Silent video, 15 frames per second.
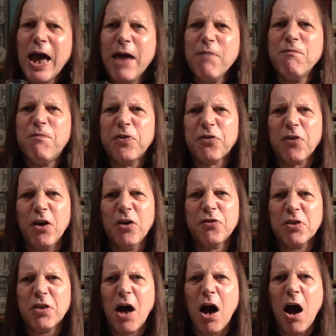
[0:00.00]

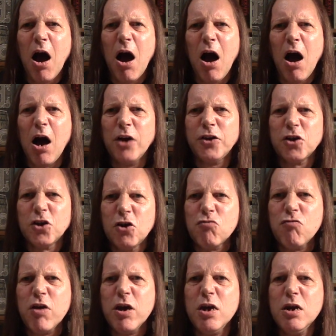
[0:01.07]
emphasising the hard
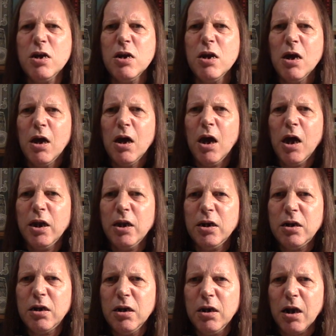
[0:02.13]
green,
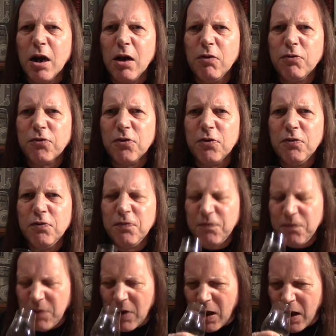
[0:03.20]
in, you know, sort of,